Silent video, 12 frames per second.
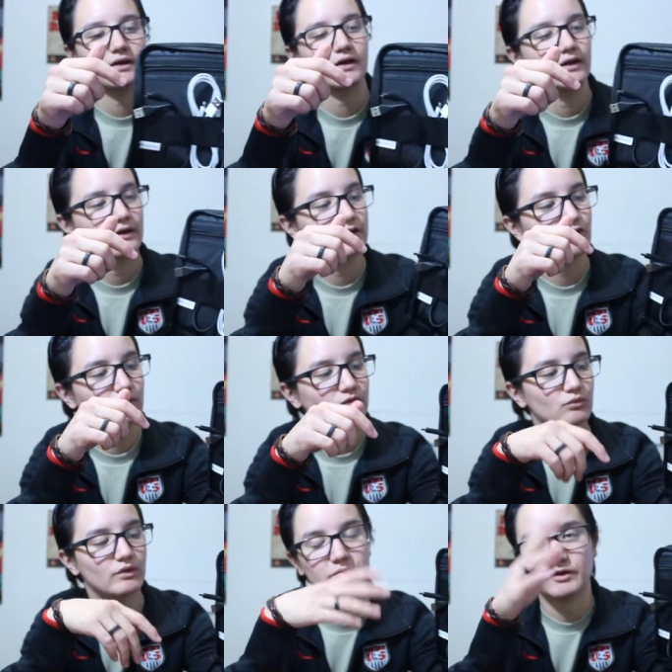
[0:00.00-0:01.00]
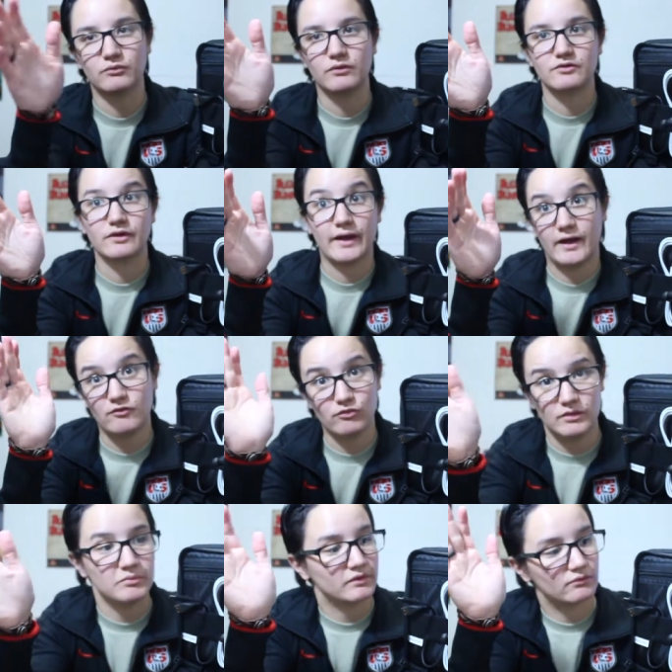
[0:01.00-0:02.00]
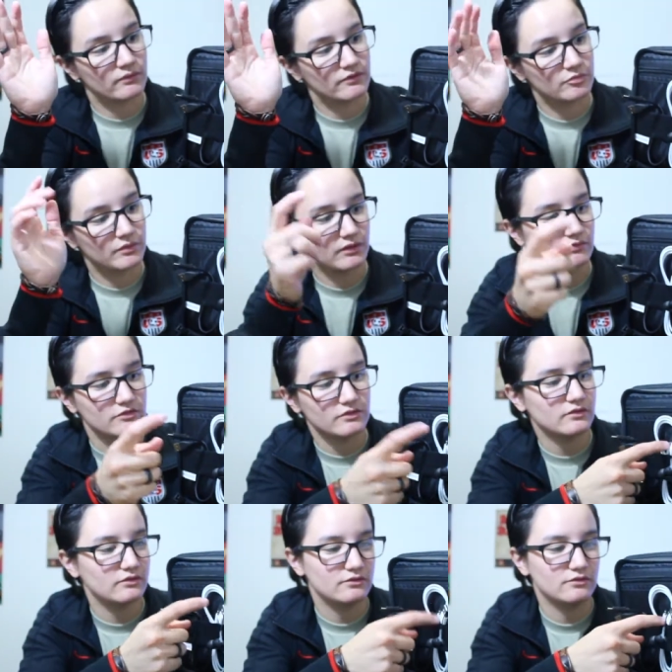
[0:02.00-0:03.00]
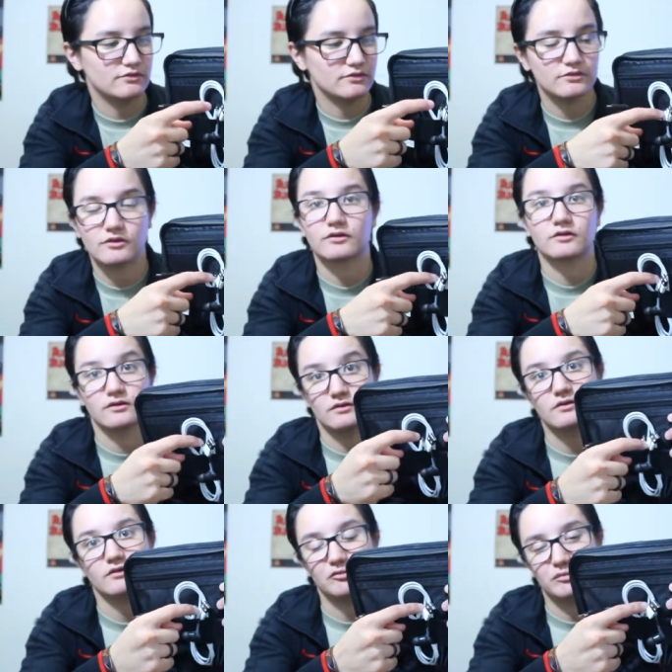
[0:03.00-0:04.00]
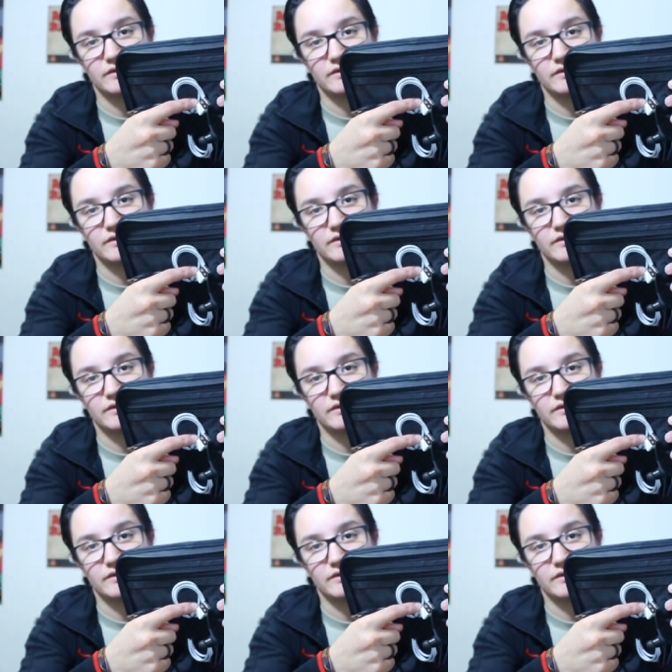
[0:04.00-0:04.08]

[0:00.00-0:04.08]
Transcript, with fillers: And I know there's way better ones. I have way better ones, but I'm just going to use this sucker until it